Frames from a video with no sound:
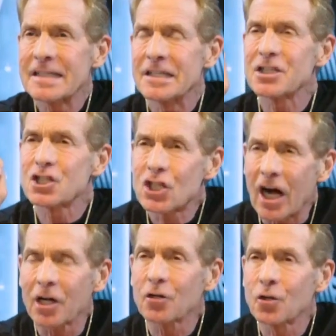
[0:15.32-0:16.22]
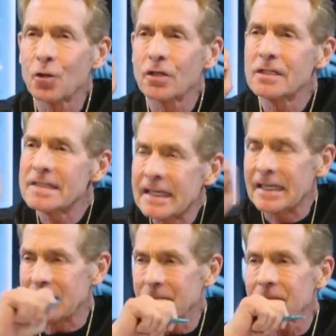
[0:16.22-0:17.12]
his childhood
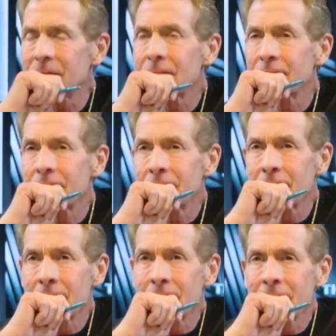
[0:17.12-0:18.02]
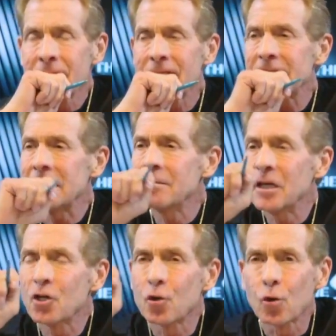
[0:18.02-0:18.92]
team, the team he
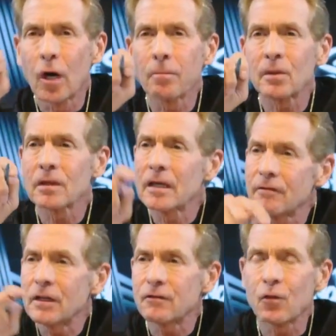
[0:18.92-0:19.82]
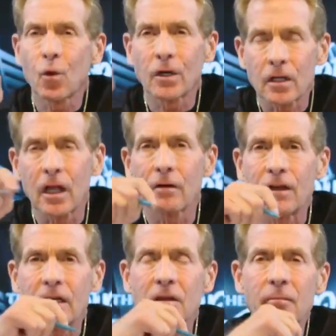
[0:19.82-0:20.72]
grew up living for and
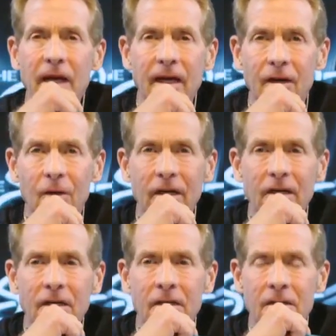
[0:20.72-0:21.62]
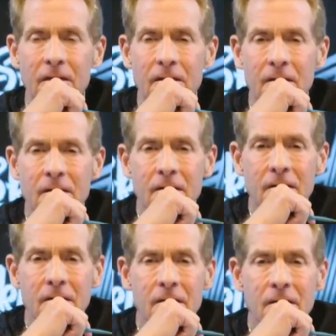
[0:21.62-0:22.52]
loving in the Bay Area,
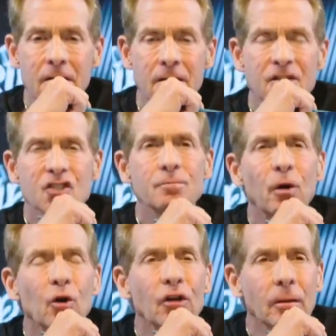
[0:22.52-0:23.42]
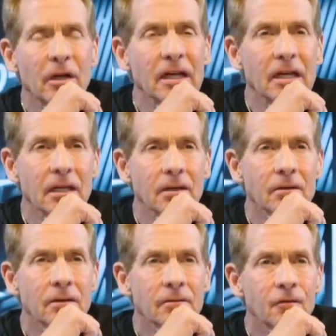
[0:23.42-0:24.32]
spurned him again
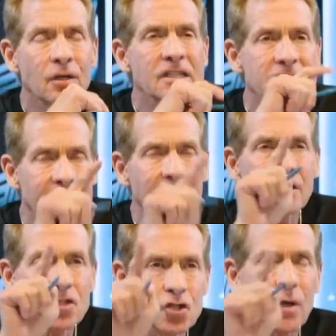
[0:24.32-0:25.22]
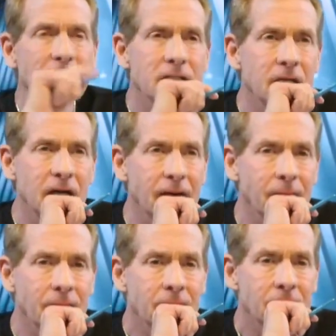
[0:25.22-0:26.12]
for a second straight
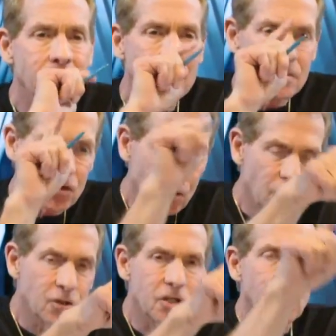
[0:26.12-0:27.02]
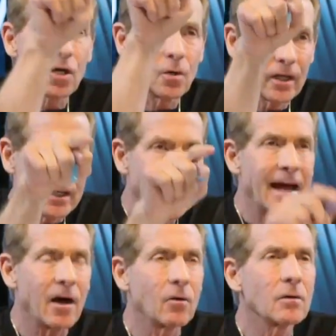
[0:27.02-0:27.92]
time, 2 years ago and
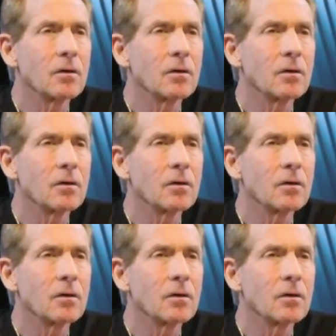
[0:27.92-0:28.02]
now.